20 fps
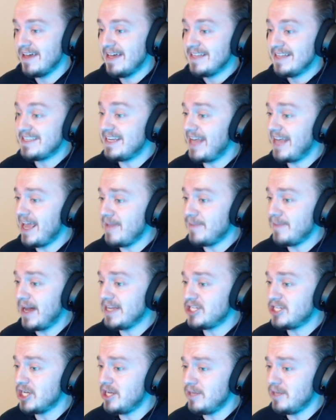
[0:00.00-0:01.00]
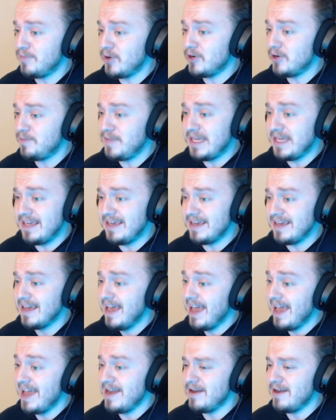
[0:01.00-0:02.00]
Today, my journey brought me here,
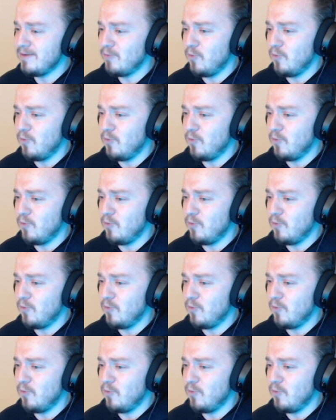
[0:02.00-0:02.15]
and...